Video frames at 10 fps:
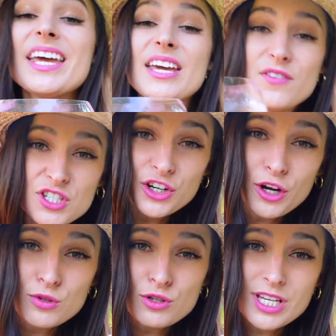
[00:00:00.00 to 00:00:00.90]
If it's your
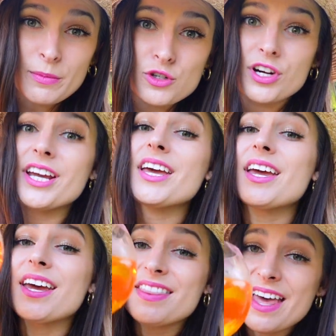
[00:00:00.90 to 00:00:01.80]
go-to summer drink,
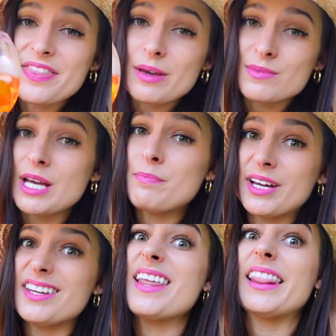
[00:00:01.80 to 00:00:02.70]
hit that thumbs up
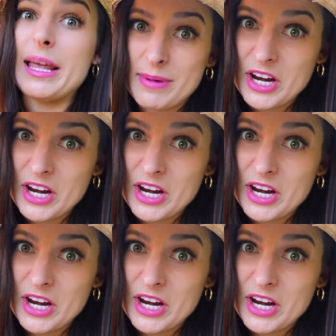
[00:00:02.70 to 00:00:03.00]
button and let me